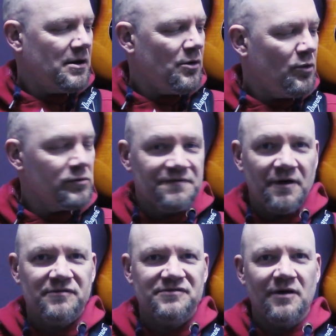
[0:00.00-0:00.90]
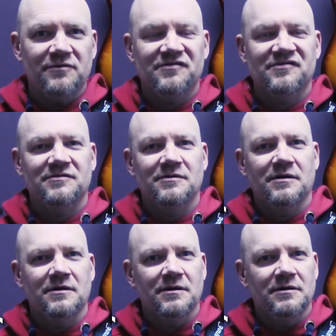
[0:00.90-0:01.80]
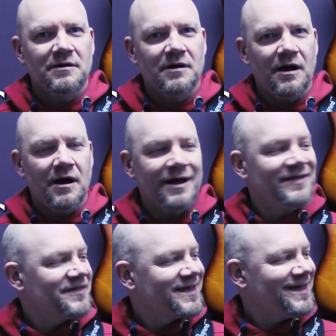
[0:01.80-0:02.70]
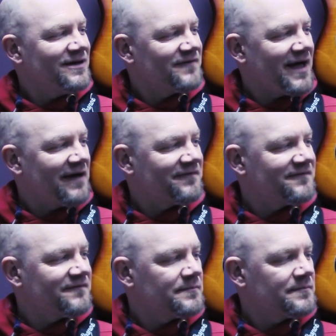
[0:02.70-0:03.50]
All of those notes are in the key of F.